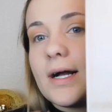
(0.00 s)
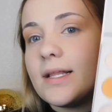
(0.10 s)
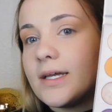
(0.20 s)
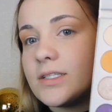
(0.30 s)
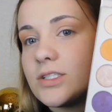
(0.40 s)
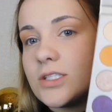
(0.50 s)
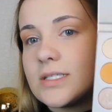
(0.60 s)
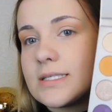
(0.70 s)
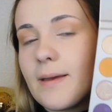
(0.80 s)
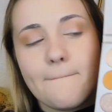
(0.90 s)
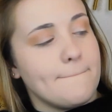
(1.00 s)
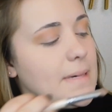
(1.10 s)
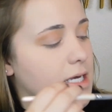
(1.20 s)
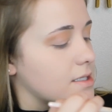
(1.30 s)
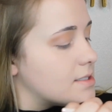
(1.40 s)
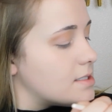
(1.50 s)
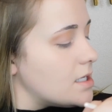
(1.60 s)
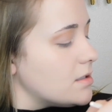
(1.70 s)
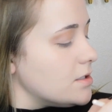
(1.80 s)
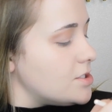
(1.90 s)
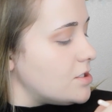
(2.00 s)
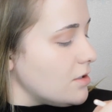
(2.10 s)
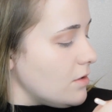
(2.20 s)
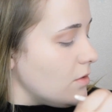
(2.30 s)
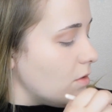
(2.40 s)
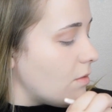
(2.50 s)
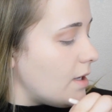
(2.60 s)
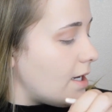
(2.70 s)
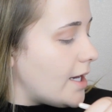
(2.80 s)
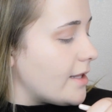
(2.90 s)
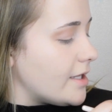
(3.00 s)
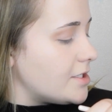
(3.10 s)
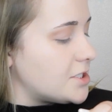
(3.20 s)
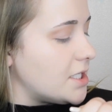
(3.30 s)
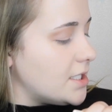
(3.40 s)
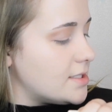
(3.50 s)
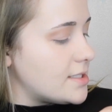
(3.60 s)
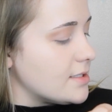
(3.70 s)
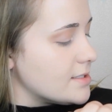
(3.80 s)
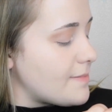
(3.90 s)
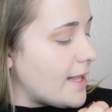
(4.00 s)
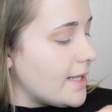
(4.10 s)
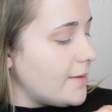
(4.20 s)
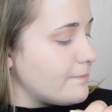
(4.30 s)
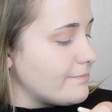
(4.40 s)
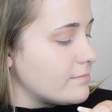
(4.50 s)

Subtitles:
I like to just mix the two highlight shades in this palette.